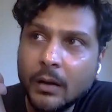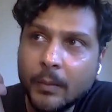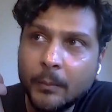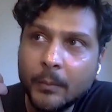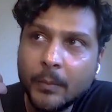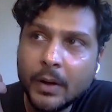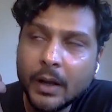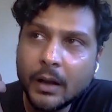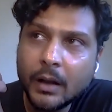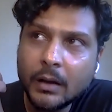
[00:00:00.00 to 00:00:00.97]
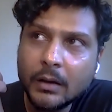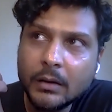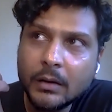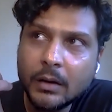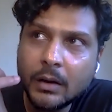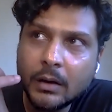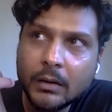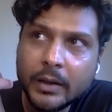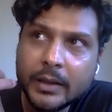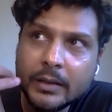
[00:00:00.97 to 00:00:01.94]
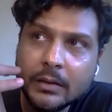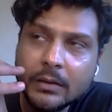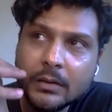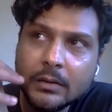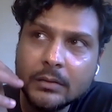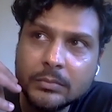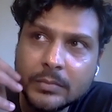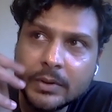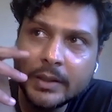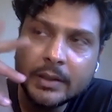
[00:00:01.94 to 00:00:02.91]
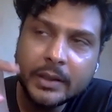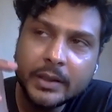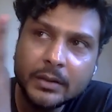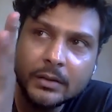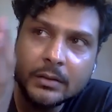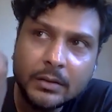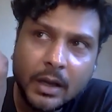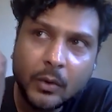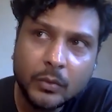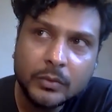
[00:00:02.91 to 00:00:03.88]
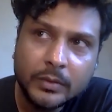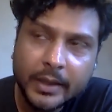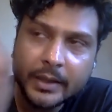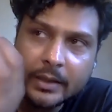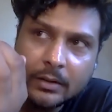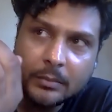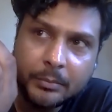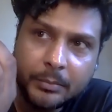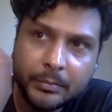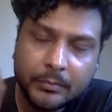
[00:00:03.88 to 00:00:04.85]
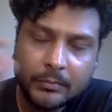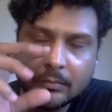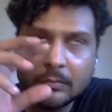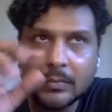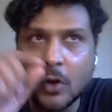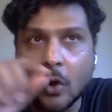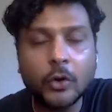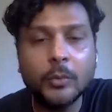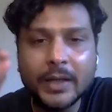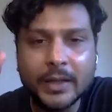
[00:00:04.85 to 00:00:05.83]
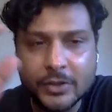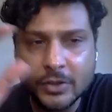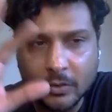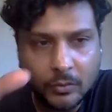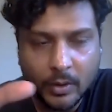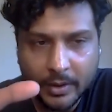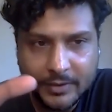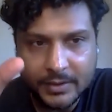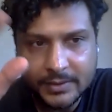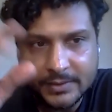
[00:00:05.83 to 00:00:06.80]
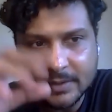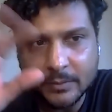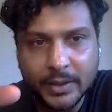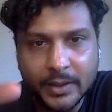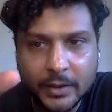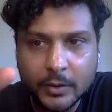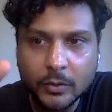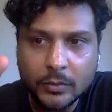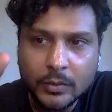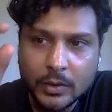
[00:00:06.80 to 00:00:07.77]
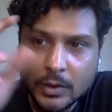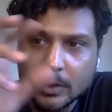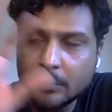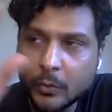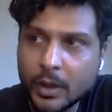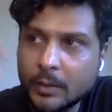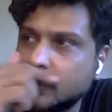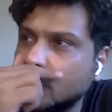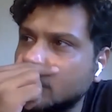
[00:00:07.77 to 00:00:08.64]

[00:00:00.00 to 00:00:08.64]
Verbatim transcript: Um, uh, uh, in the in in the how like in the documentation or whatever it is that we needed to put up.